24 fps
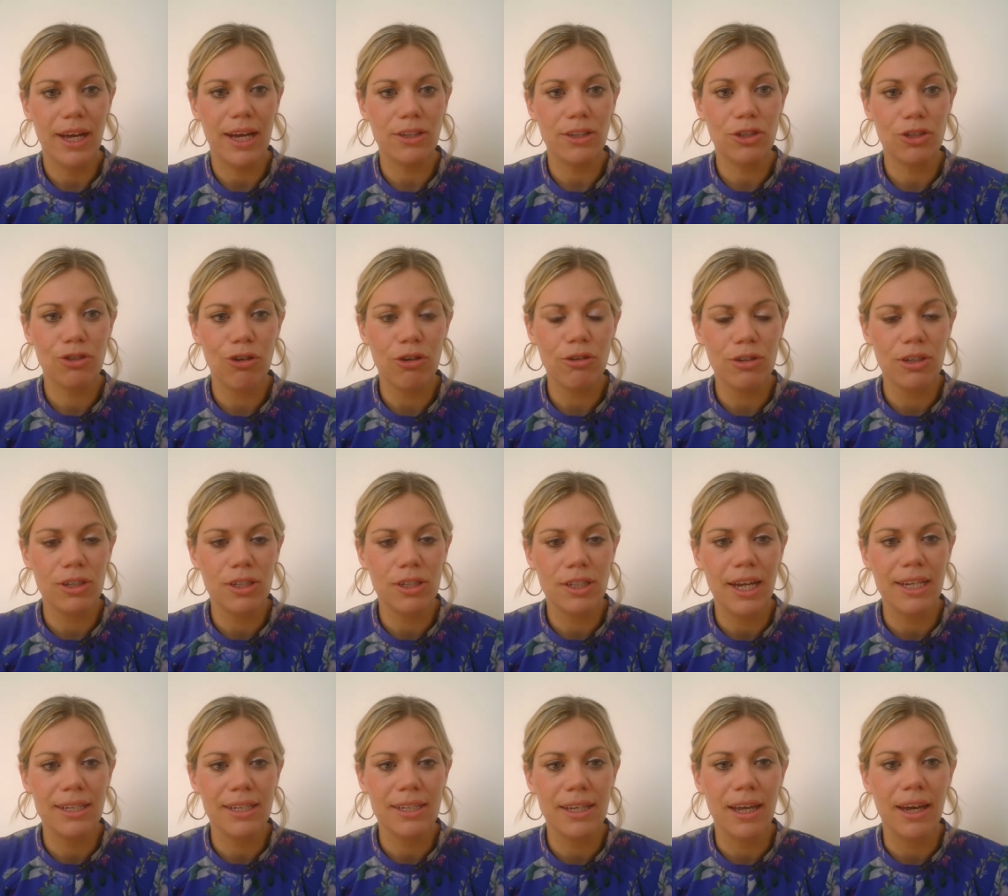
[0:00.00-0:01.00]
that strong
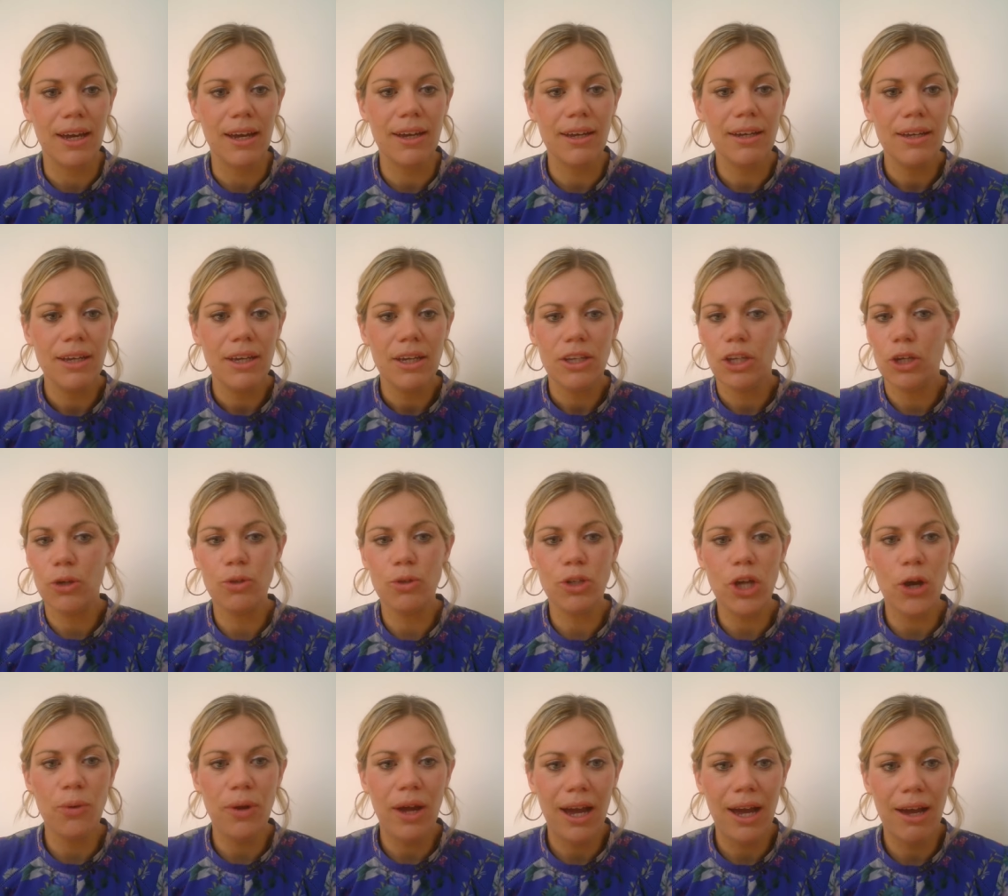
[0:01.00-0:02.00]
centre, you
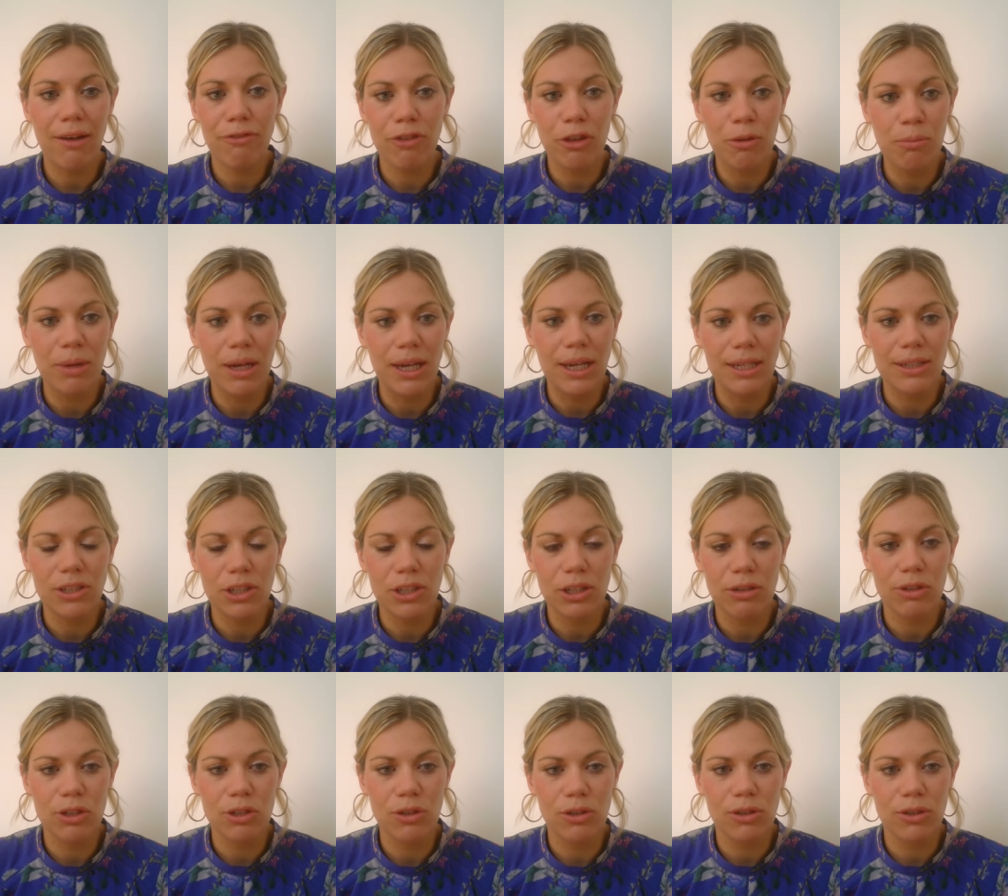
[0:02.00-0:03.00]
don't have the means
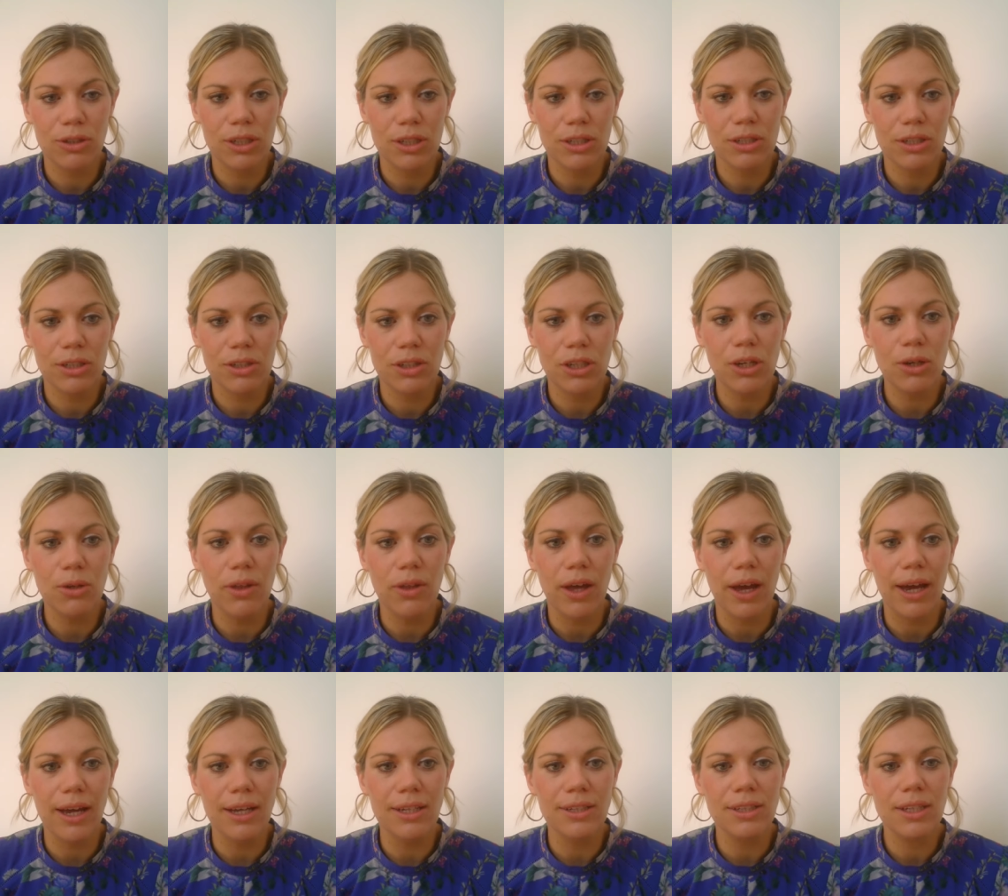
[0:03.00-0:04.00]
and the resources to do
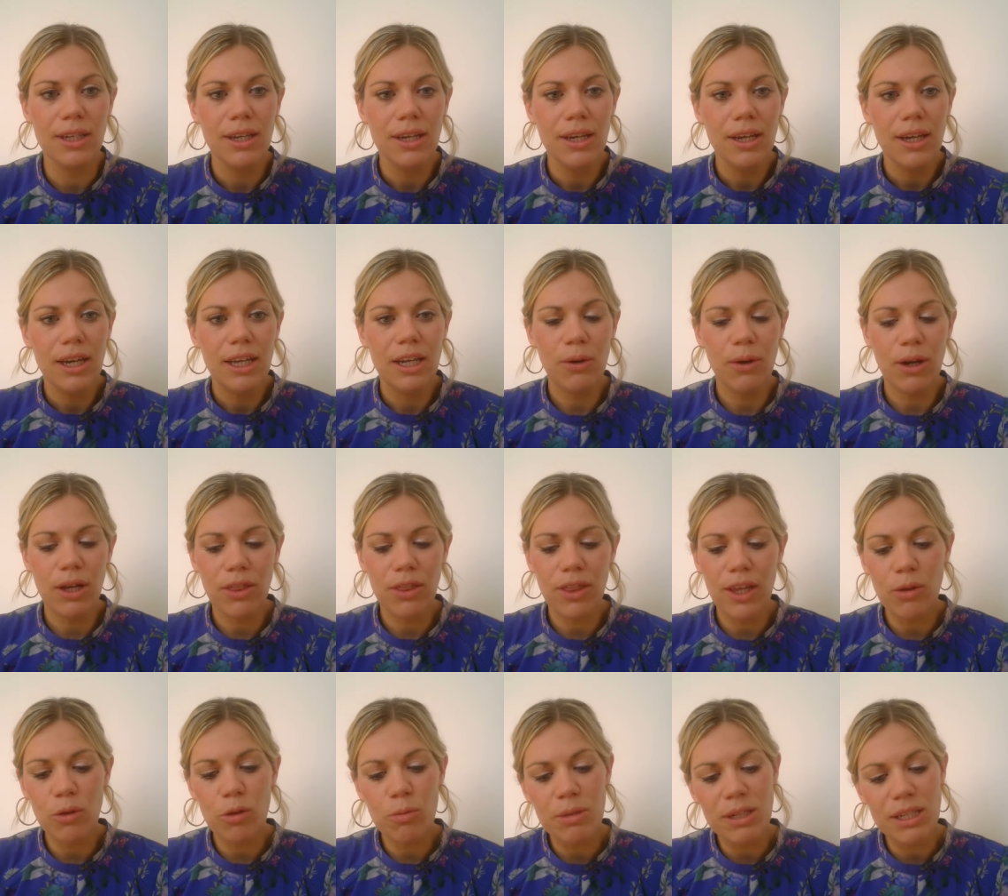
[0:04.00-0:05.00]
that. And, you know, I
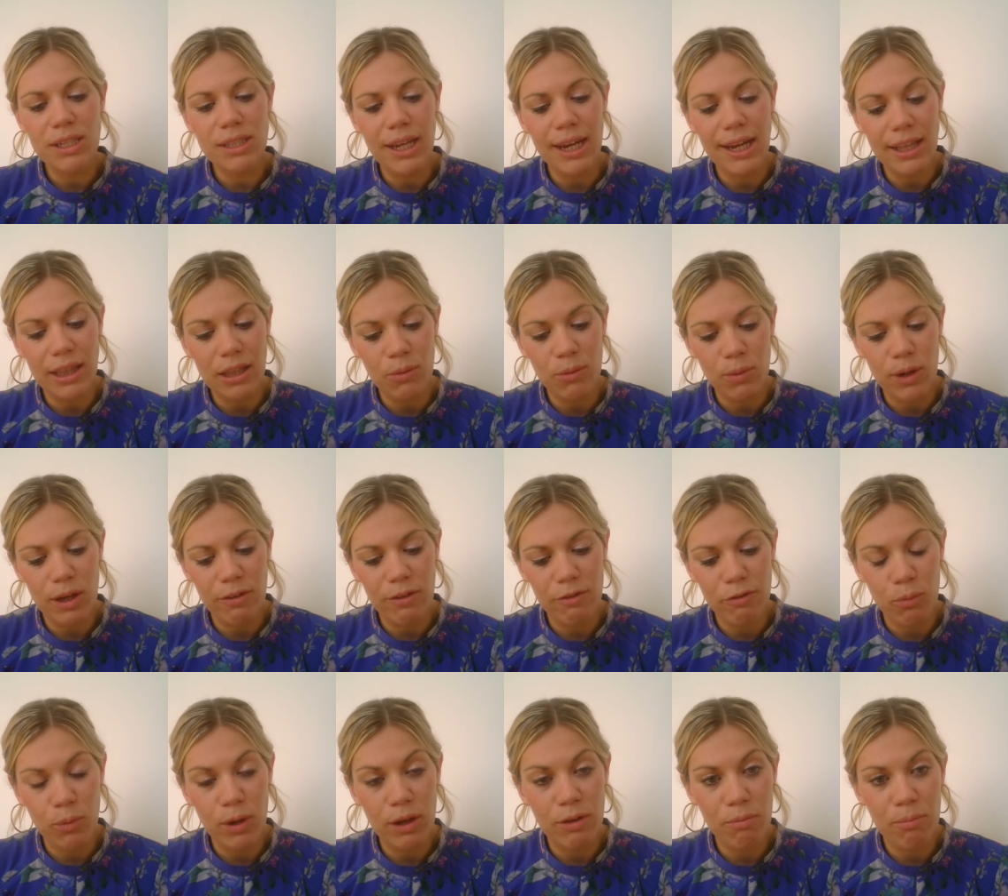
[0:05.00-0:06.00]
think the mistake that
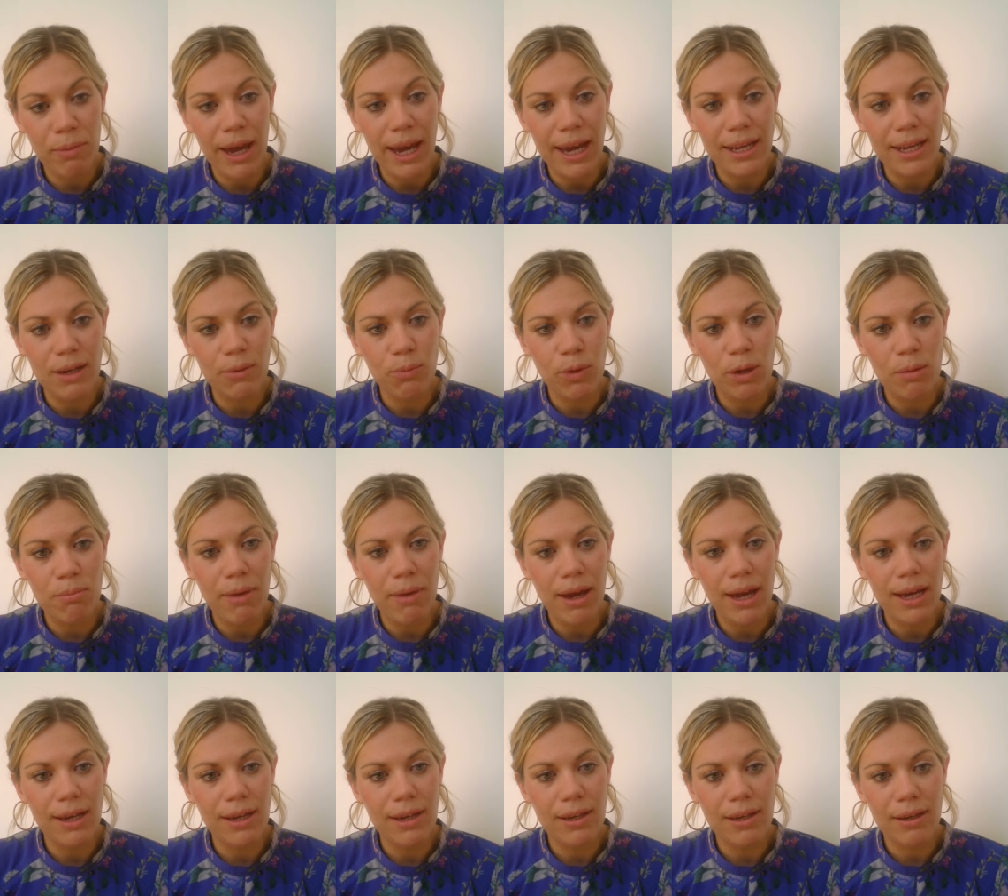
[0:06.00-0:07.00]
we've, we've made and we
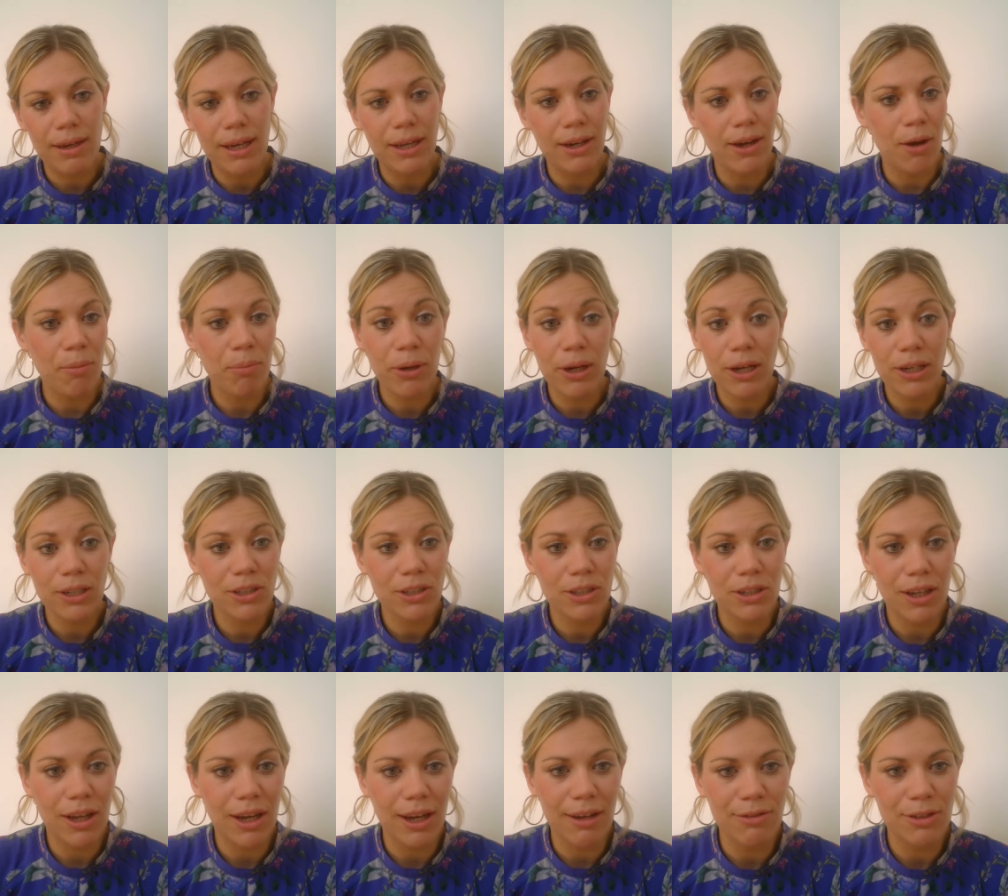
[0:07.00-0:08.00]
make in our
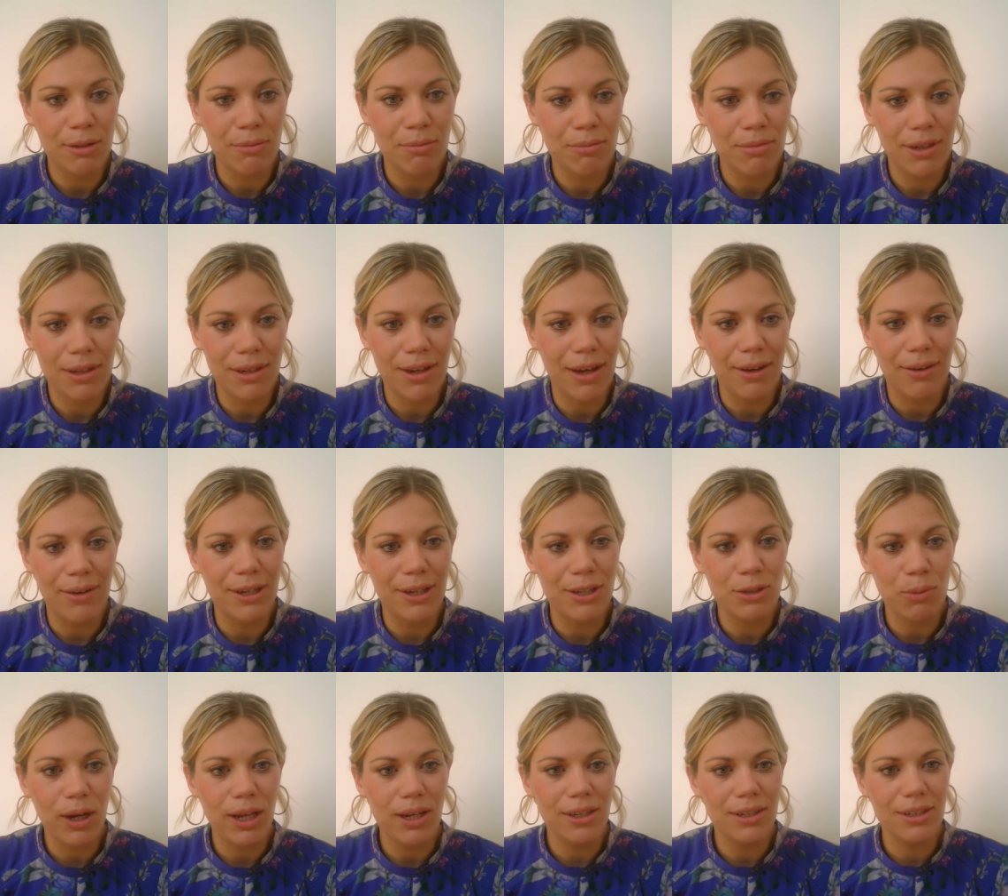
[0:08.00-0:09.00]
personal lives, in, you know,
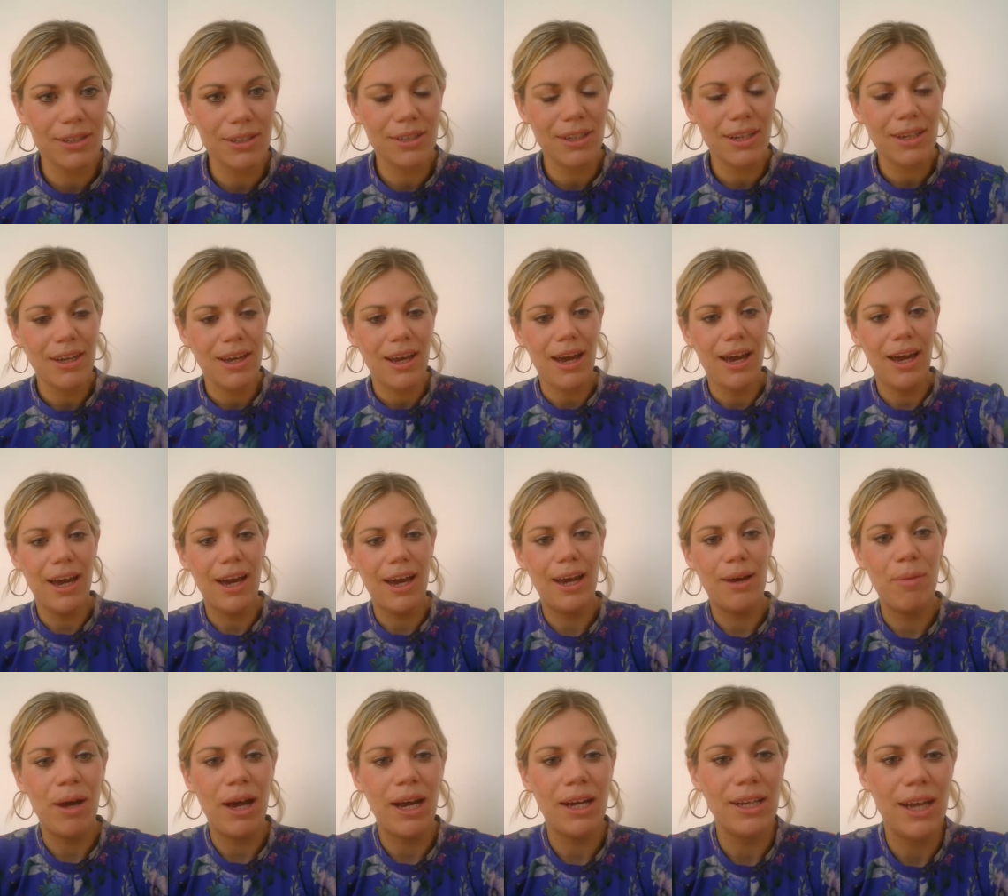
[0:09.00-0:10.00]
as well as,
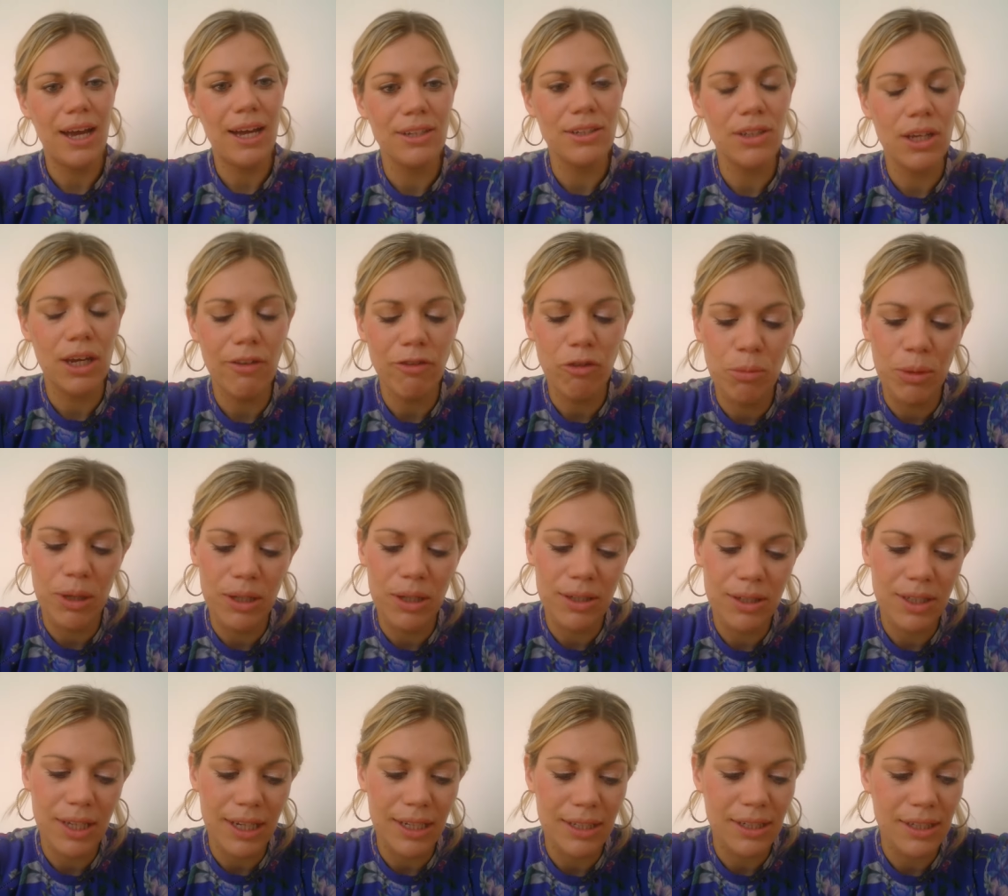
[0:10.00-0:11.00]
um, as
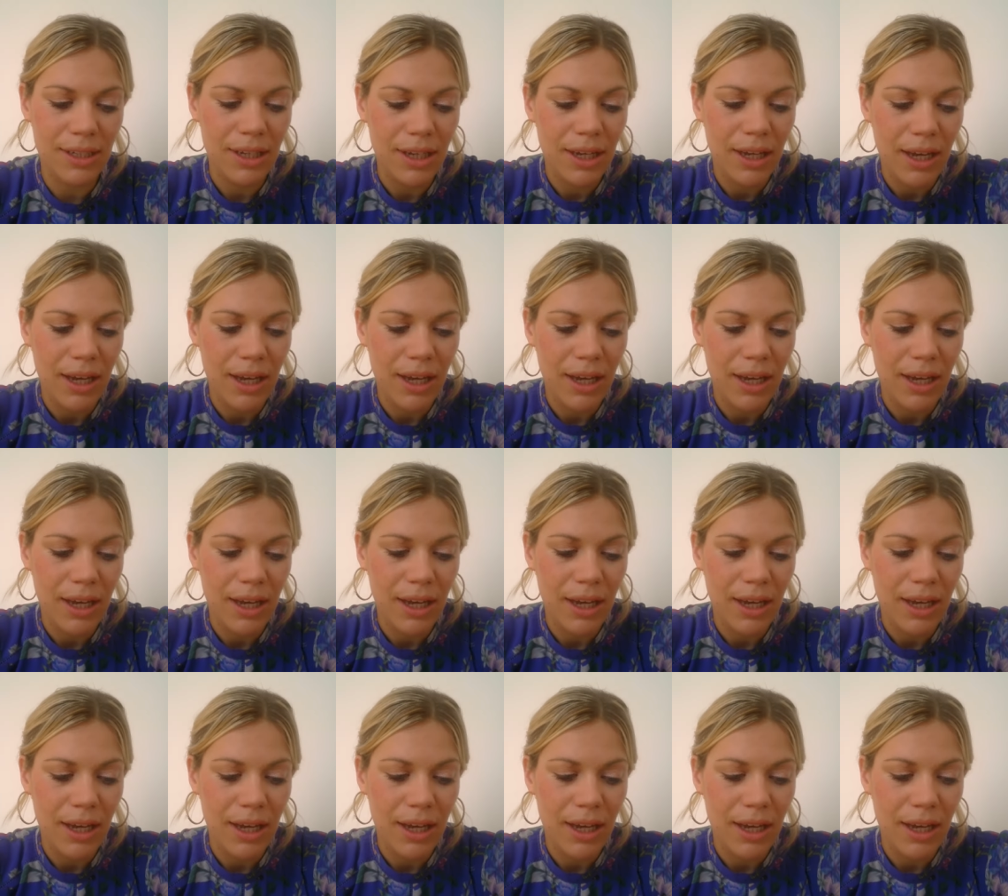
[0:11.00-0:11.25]
governments is,